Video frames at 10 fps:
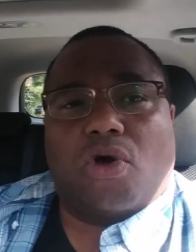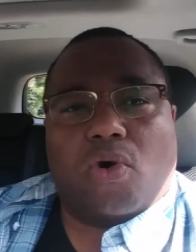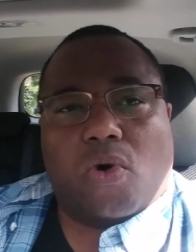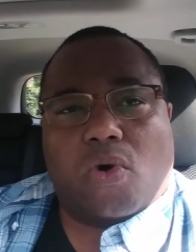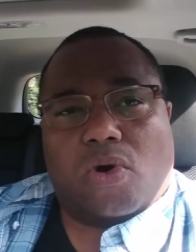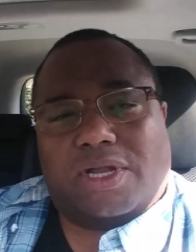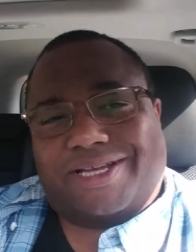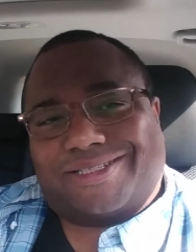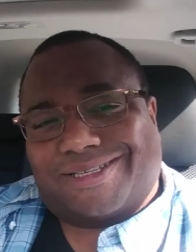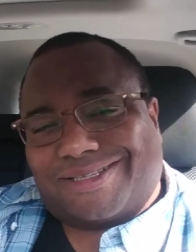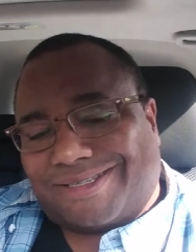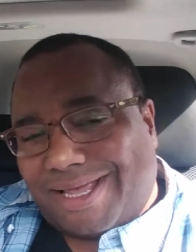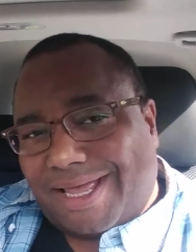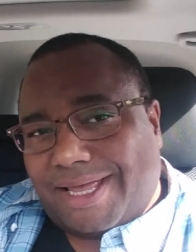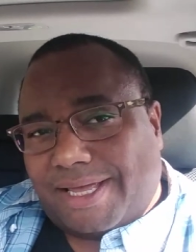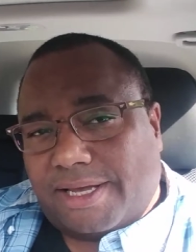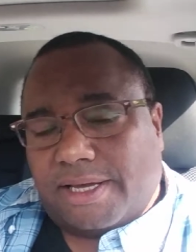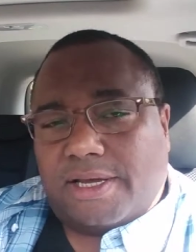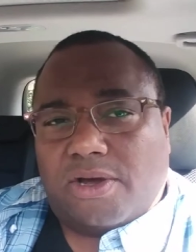or like to sing